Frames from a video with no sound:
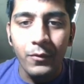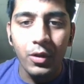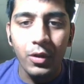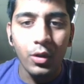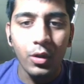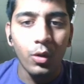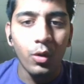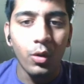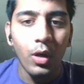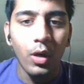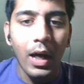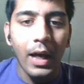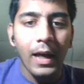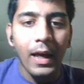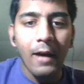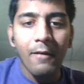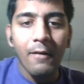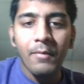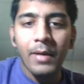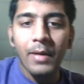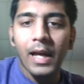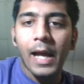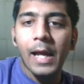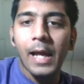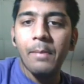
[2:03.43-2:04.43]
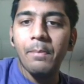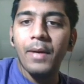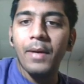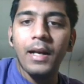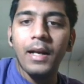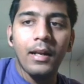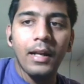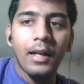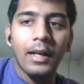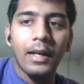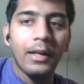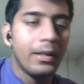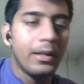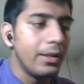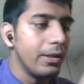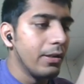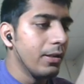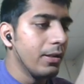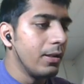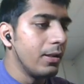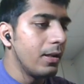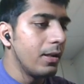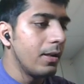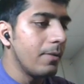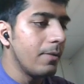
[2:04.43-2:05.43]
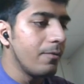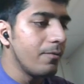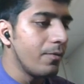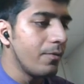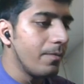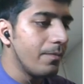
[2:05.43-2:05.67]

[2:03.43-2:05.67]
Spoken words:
So I have my iPad right here.